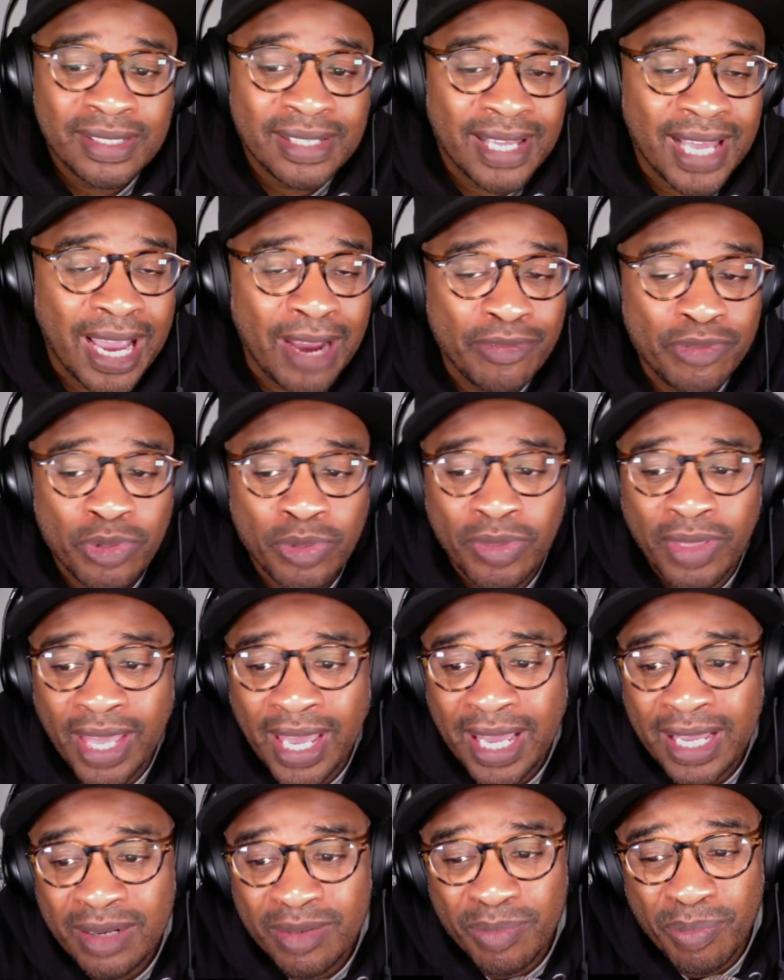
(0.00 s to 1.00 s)
After
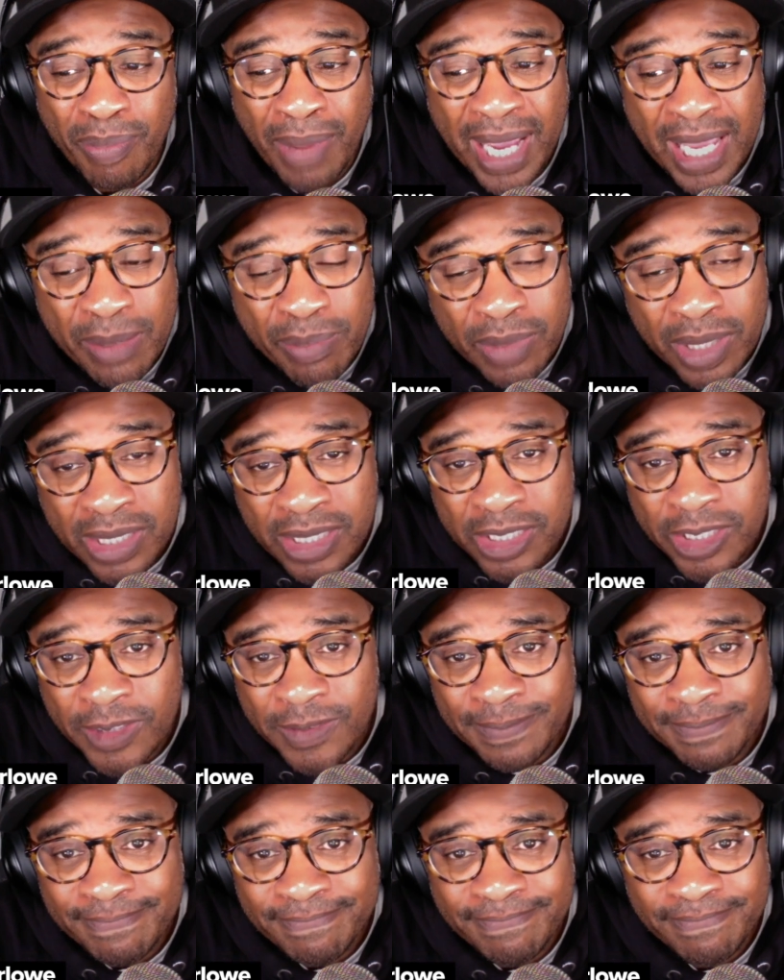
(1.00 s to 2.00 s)
that, Mike Miller,
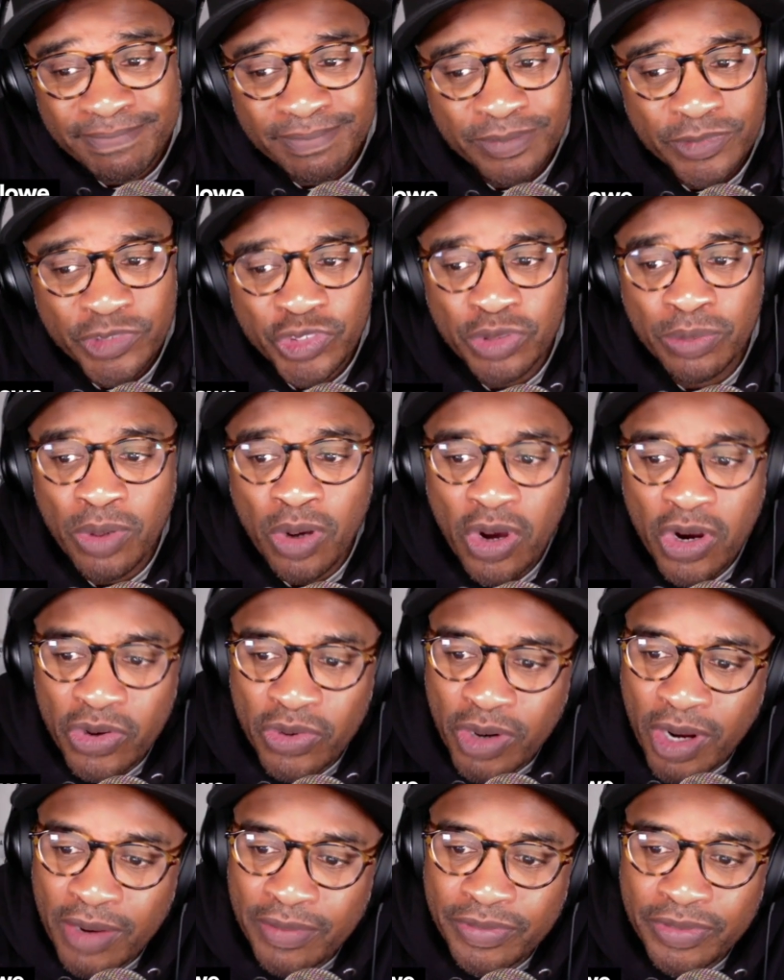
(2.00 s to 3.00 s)
Jamal
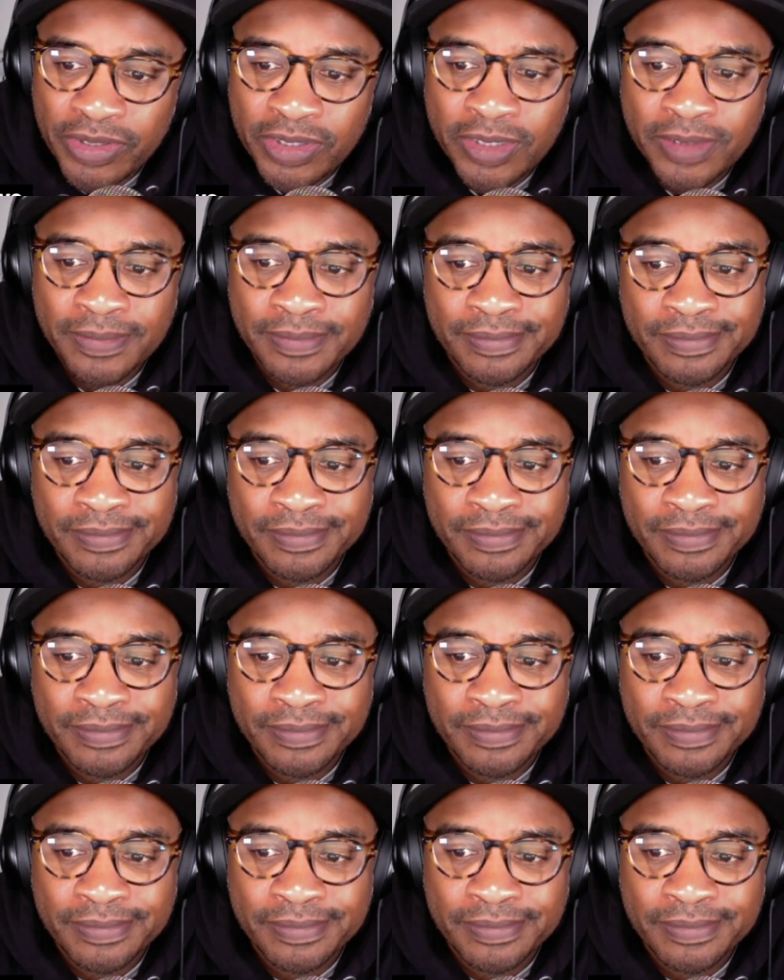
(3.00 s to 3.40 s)
Crawford,